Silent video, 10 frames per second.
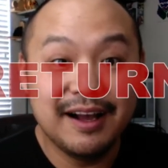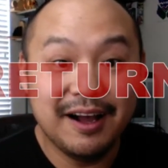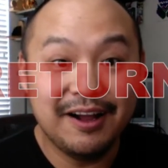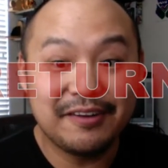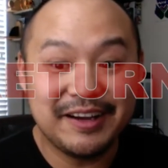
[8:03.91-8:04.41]

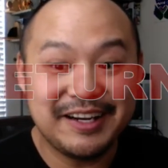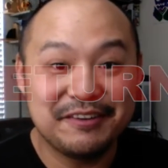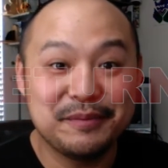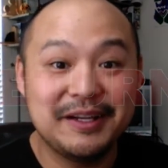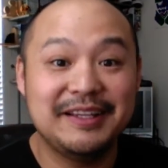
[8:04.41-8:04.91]
Alright
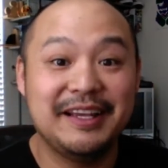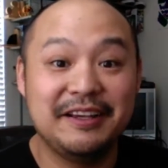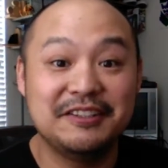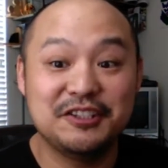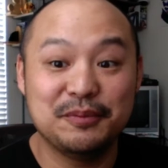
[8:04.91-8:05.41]
everybody, thank
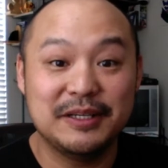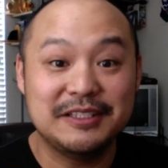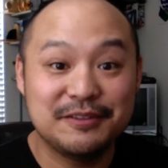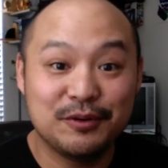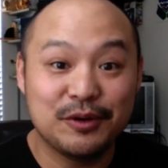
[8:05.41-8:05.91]
you so
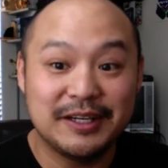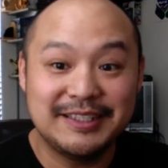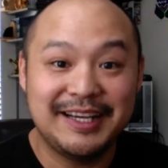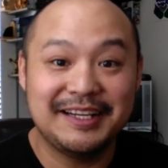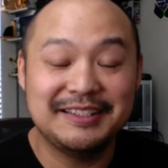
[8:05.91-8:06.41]
much for
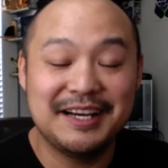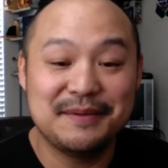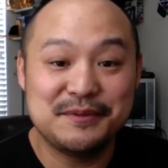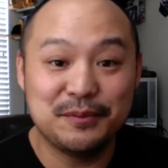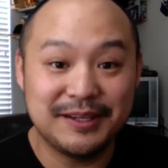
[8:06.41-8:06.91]
taking the
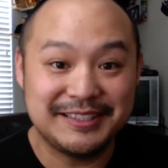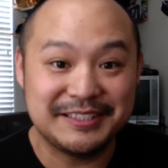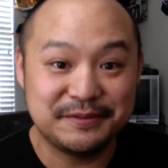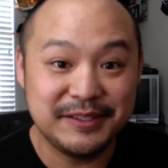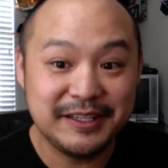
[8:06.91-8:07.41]
time to watch
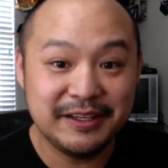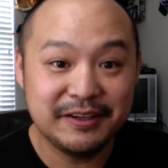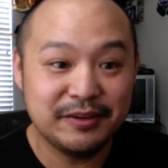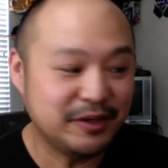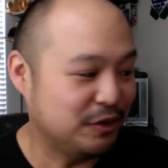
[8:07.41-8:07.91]
this
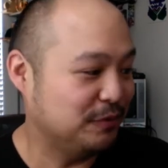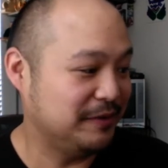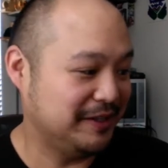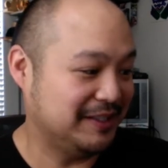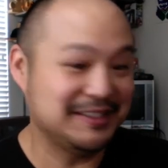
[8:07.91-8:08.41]
video.
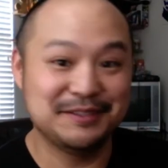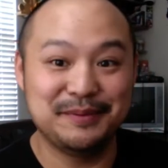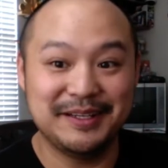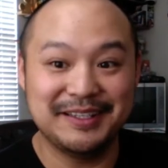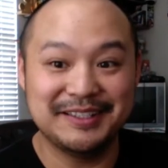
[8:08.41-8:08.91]
Hopefully this has
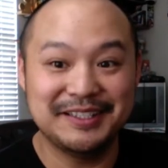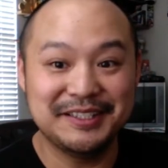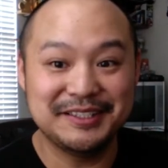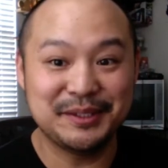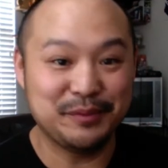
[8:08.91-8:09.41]
been
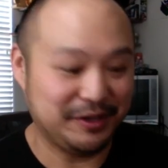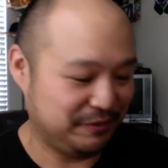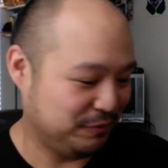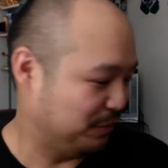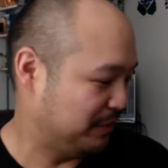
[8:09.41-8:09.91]
somewhat
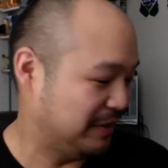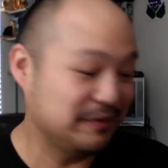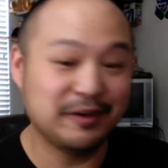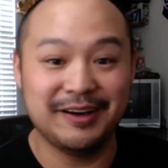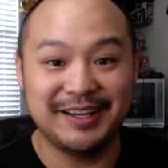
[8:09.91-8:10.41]
informative
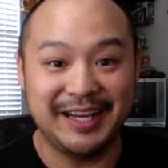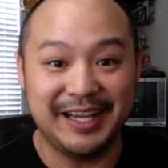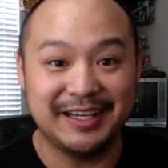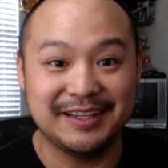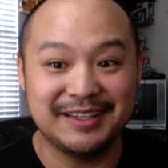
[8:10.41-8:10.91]
on
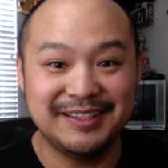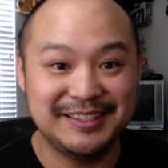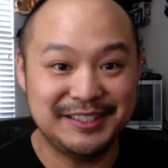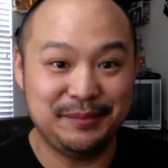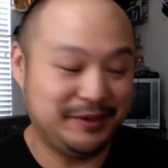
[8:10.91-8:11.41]
a
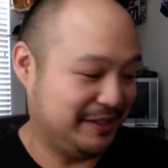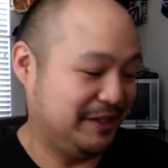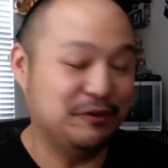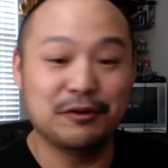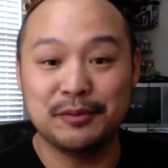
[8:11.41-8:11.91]
seemingly
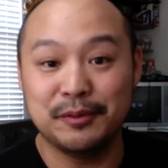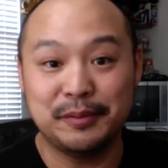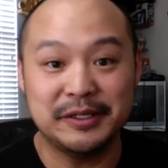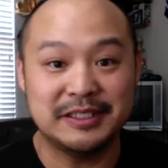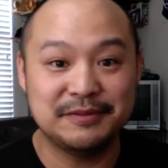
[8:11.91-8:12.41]
normal
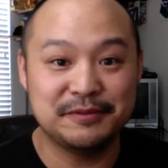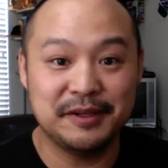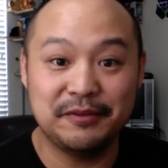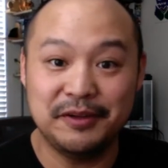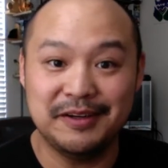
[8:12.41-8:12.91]
purchase
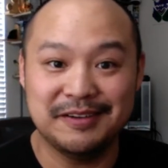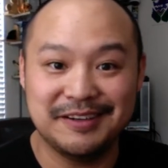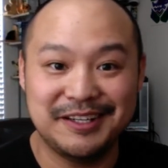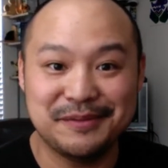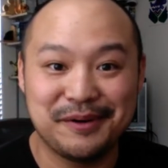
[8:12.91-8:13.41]
if you're
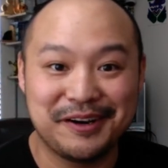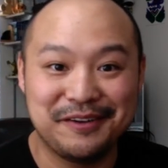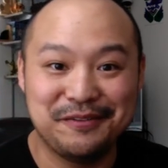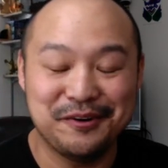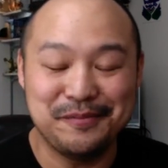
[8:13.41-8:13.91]
in the market
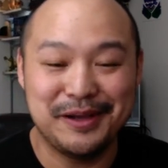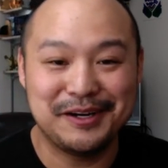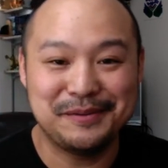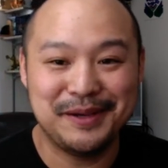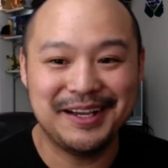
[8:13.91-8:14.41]
for a
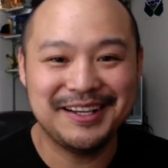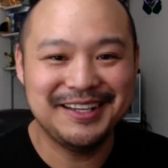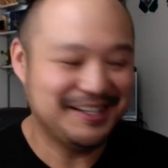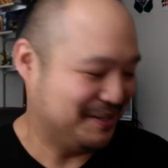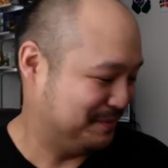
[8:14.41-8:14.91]
battery pack.
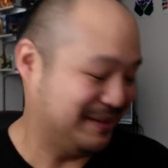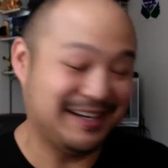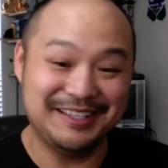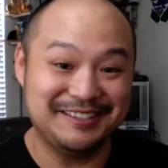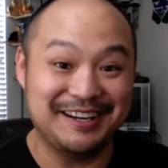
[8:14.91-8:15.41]
But
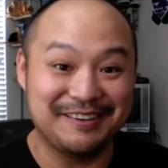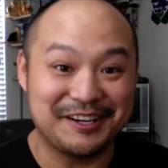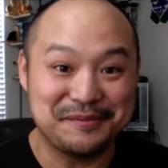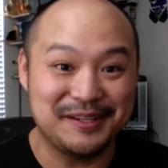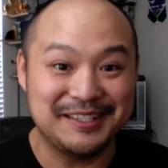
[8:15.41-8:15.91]
I do not
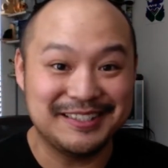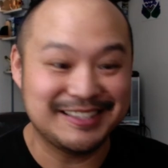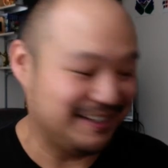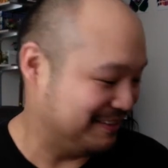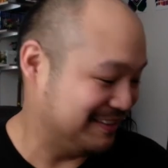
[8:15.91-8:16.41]
recommend this
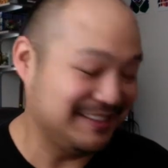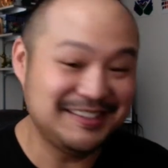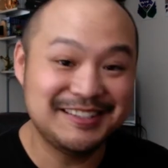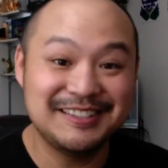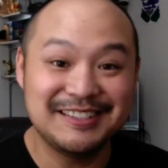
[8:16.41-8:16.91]
guy, or at
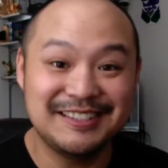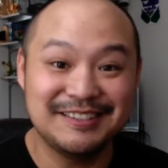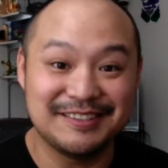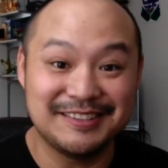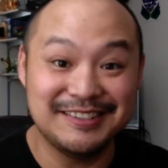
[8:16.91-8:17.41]
least to
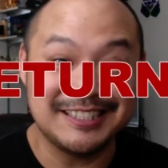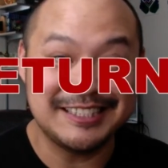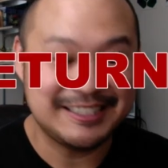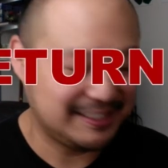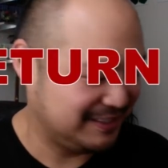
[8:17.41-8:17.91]
return
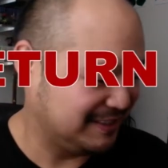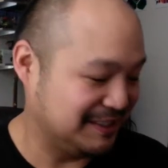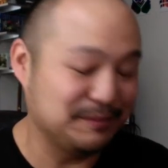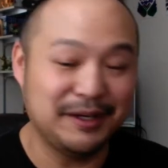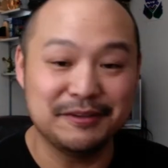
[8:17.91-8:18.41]
it
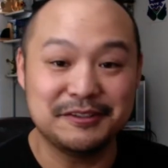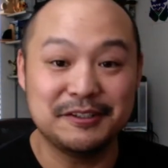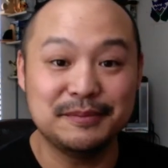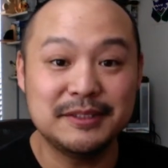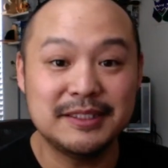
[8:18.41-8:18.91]
in my own
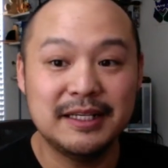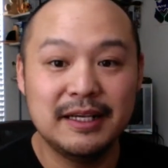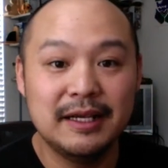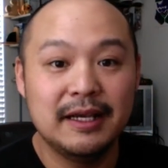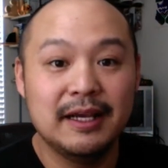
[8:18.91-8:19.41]
terms.
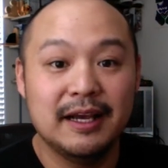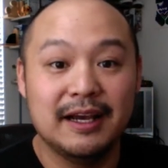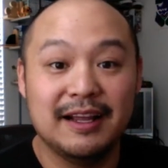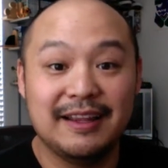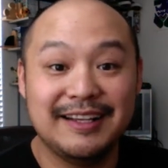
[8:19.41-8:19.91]

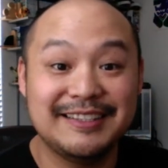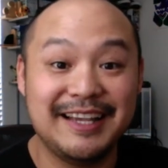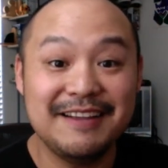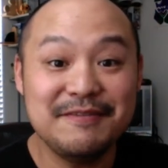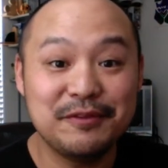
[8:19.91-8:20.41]
Thanks
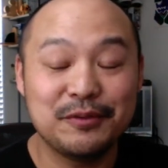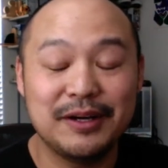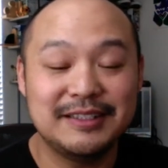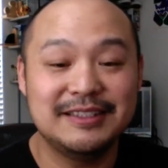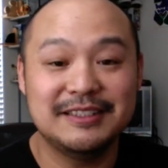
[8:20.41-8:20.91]
again for
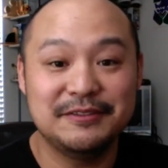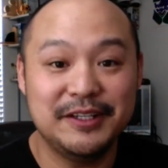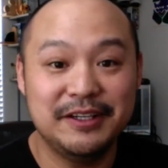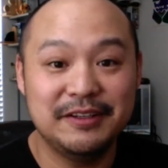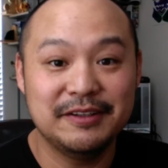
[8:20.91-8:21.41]
watching this
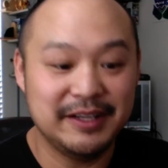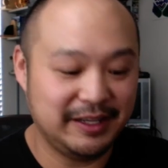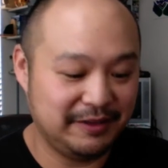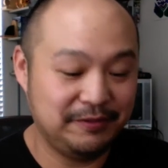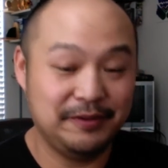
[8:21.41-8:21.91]
video.
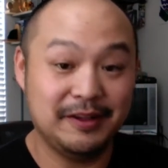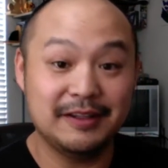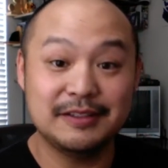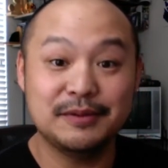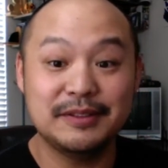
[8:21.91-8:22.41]
If you thought
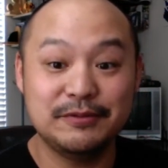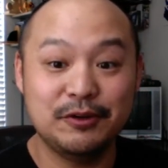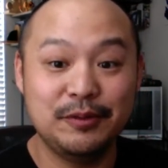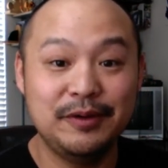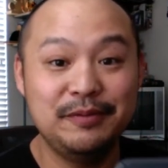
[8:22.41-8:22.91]
this was
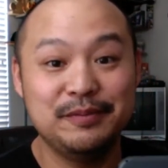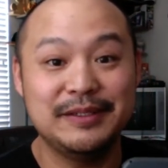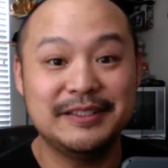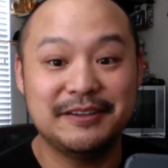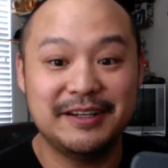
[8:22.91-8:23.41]
informative,
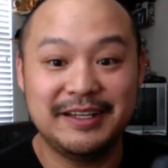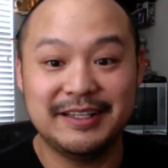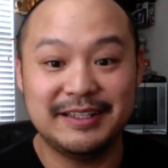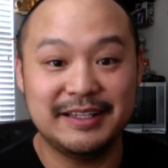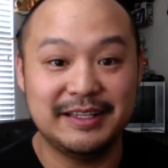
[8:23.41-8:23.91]
please go ahead and hit
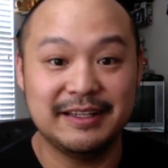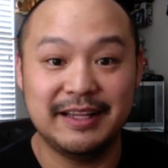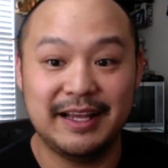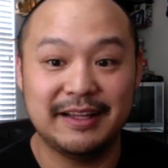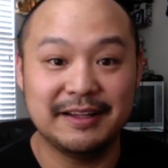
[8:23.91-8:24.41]

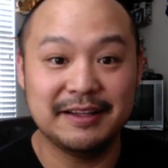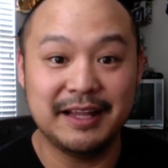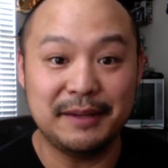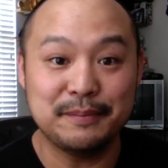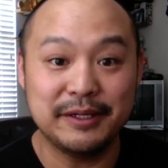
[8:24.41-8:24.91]
that
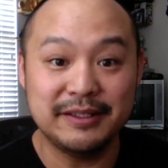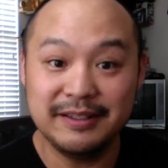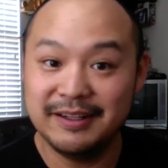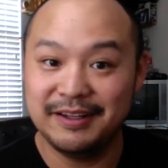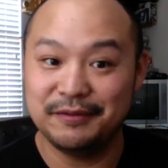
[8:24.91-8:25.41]
like button.
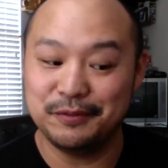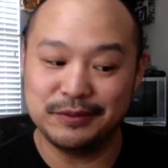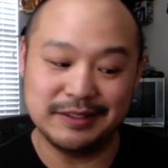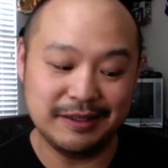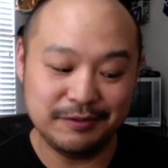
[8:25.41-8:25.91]
If it
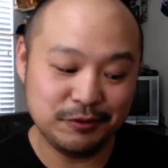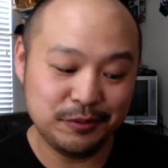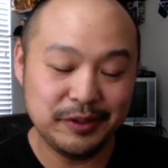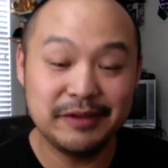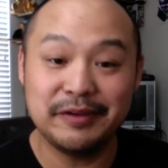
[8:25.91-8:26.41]
was not
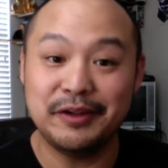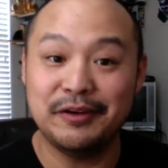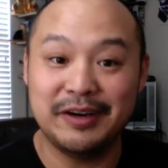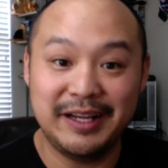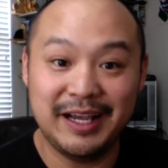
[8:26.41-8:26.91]
informative and you
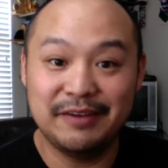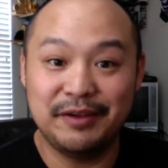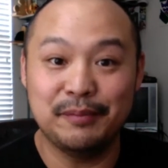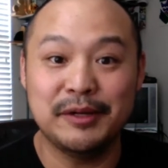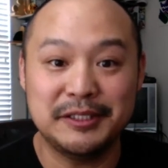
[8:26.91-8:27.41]
already have
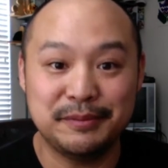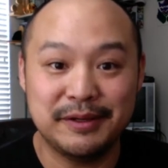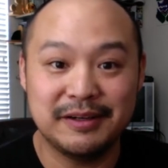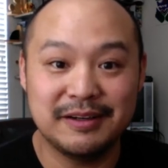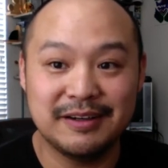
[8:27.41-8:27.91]
a much
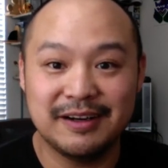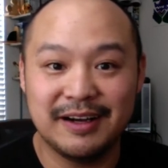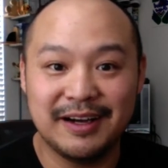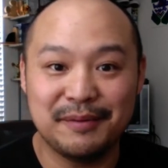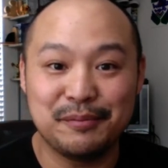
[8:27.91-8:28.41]
better
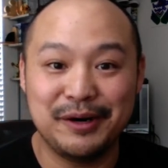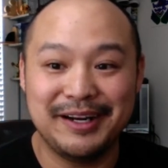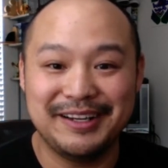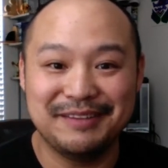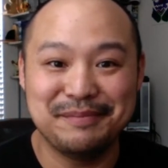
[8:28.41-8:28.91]

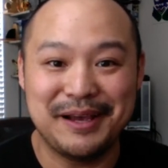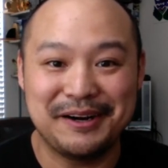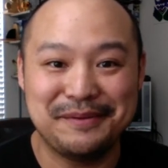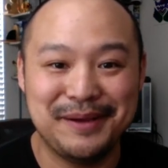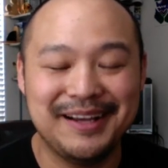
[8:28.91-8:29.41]
branded
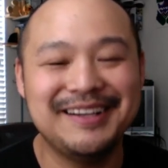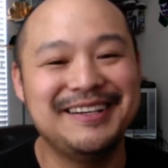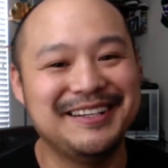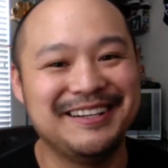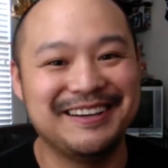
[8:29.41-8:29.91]
battery pack,
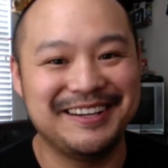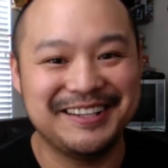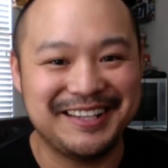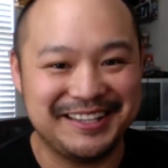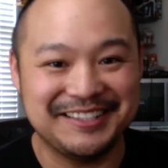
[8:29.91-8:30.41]
go ahead and
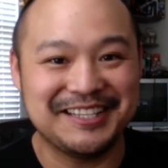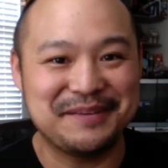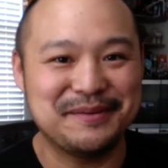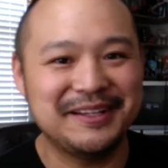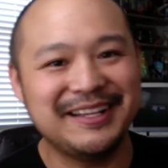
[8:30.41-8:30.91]
hit that
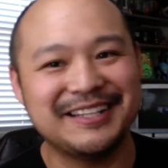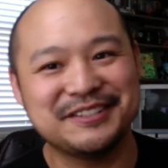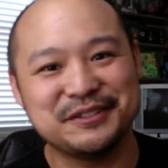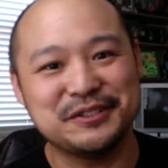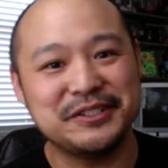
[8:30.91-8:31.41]
dislike button. That's
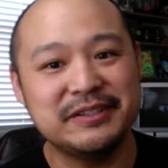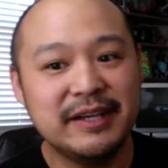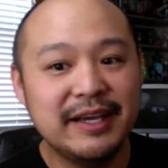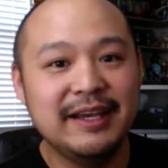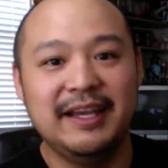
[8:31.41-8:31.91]
cool too.
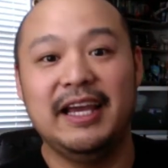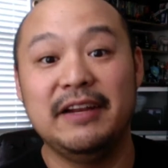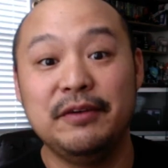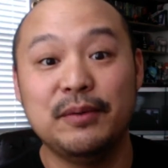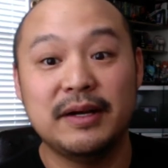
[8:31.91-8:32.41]
And
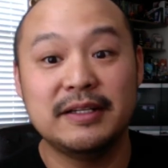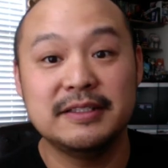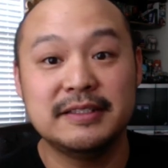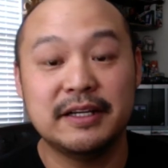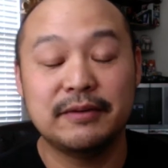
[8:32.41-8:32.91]
if you wanted to
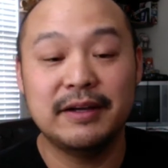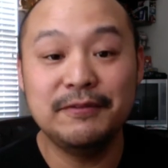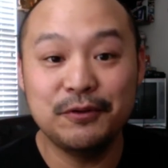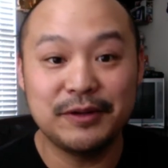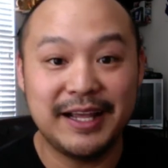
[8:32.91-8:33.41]
stick around
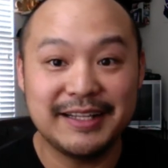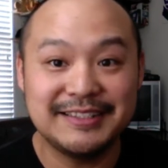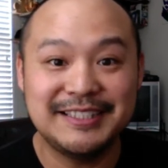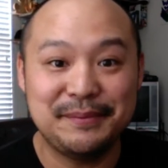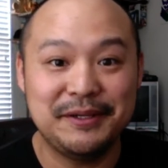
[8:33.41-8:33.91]
for that
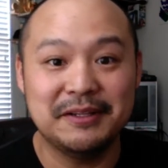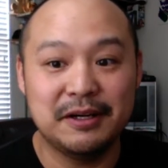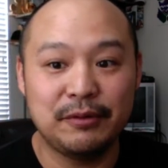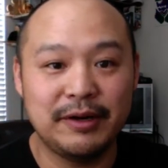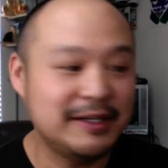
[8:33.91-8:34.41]

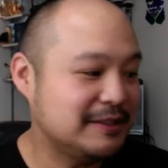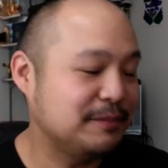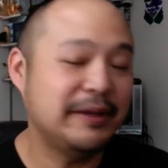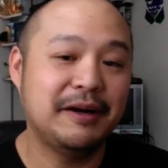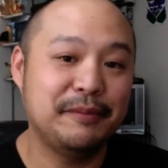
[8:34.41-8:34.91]
semi-long run, I still
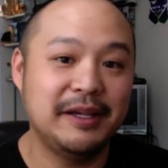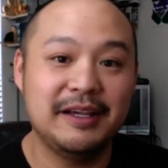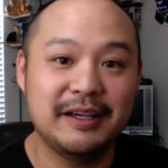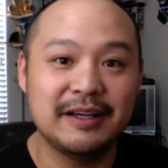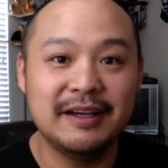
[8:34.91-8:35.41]
plan on
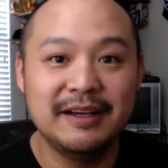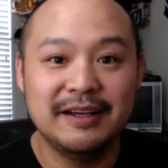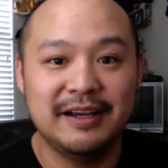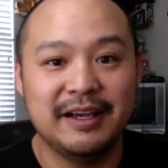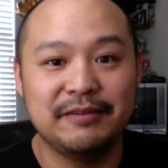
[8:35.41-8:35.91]
making
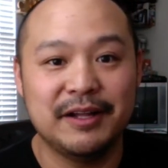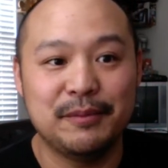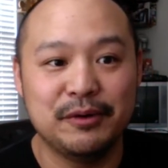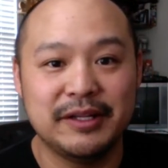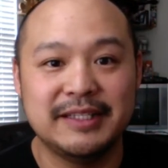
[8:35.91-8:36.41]
a heck of a lot
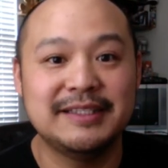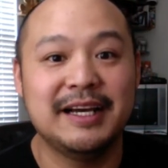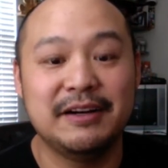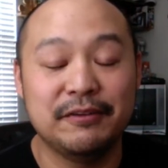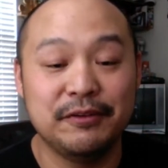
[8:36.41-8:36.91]
more of these
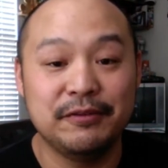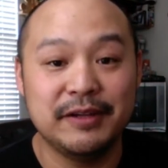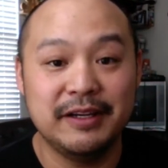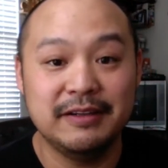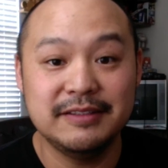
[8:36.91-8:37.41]
kind of review
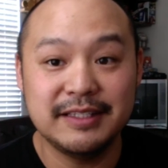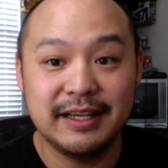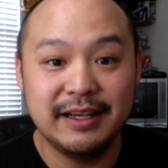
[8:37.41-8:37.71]
videos.